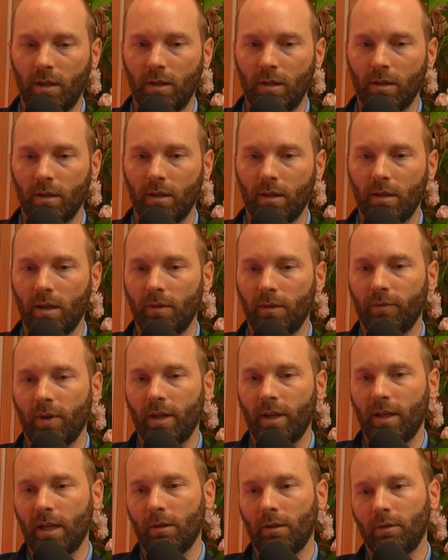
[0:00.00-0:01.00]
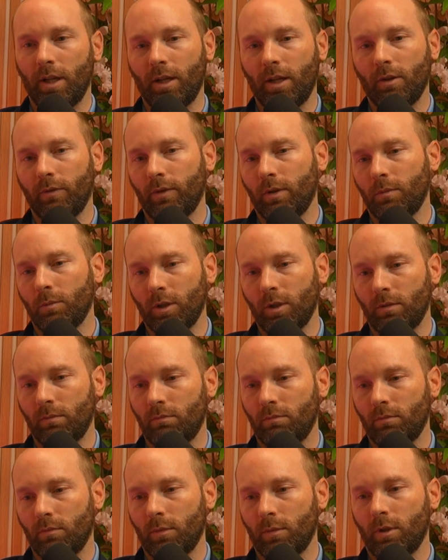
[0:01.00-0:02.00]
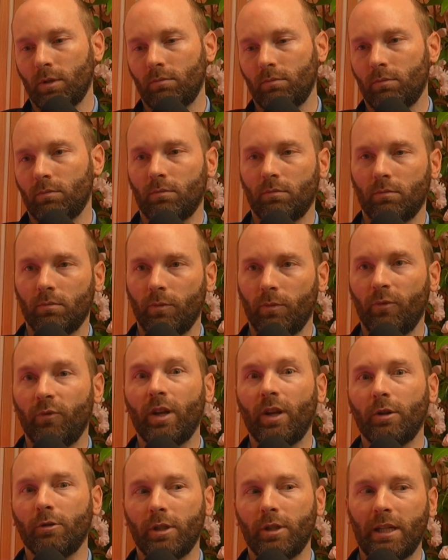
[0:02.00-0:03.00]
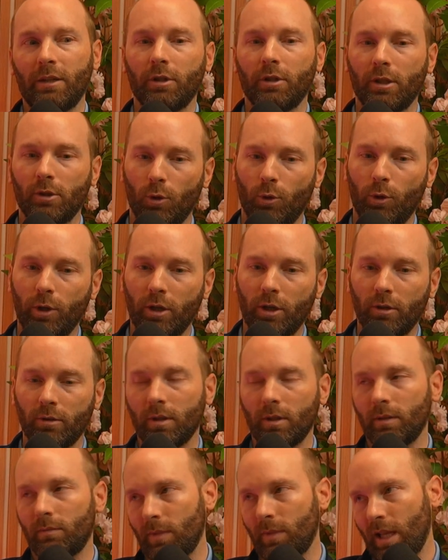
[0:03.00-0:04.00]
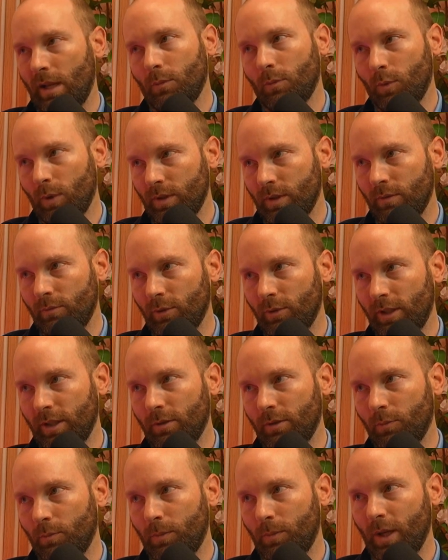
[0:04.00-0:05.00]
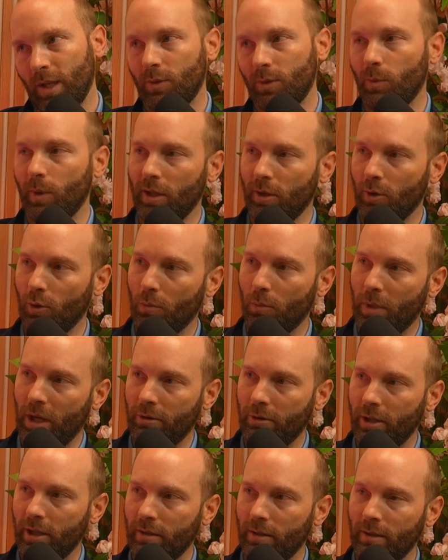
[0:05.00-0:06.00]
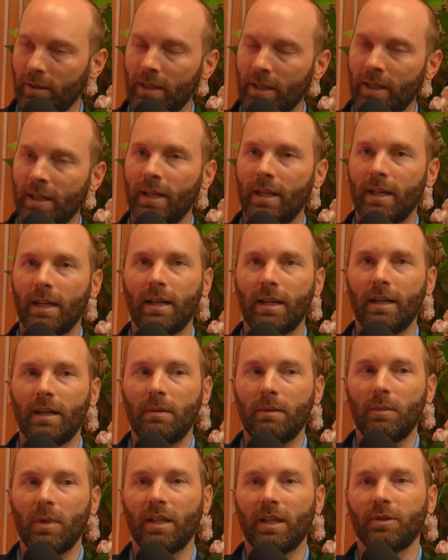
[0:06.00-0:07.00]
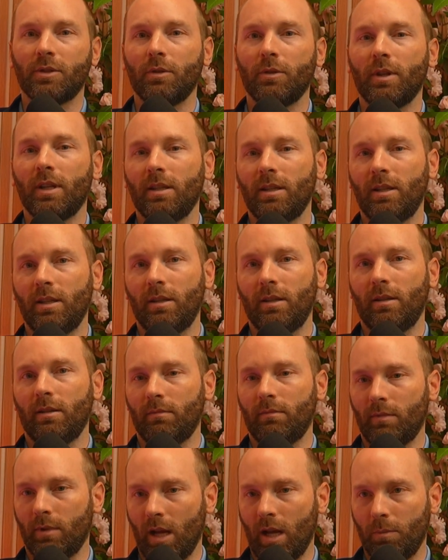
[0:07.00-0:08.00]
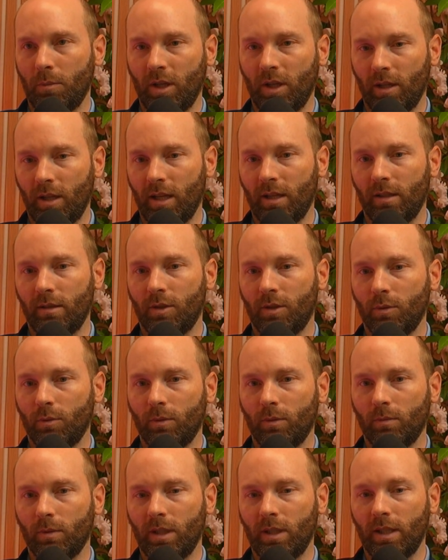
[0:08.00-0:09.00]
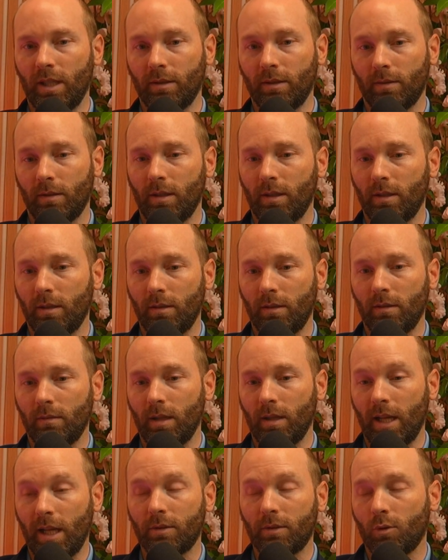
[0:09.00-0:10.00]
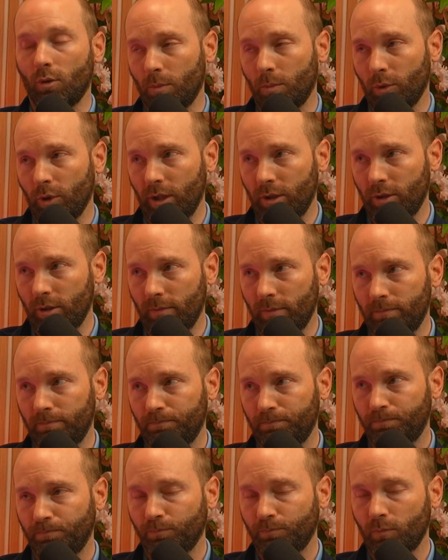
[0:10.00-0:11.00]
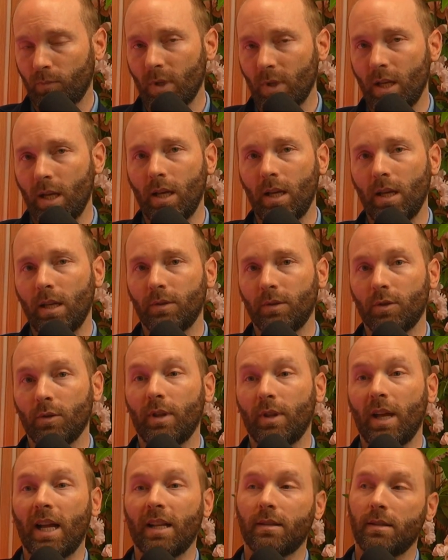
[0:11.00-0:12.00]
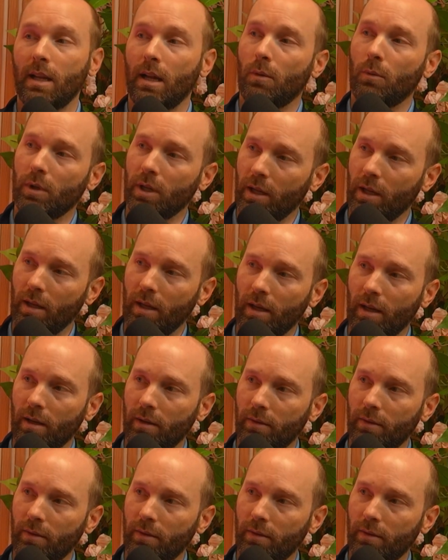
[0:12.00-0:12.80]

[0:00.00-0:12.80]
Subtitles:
and then finding out later from a veterinary lawyer that wasn't really the best way to go about it. And so then he got me to get into an S corporation. And so that's now what I have.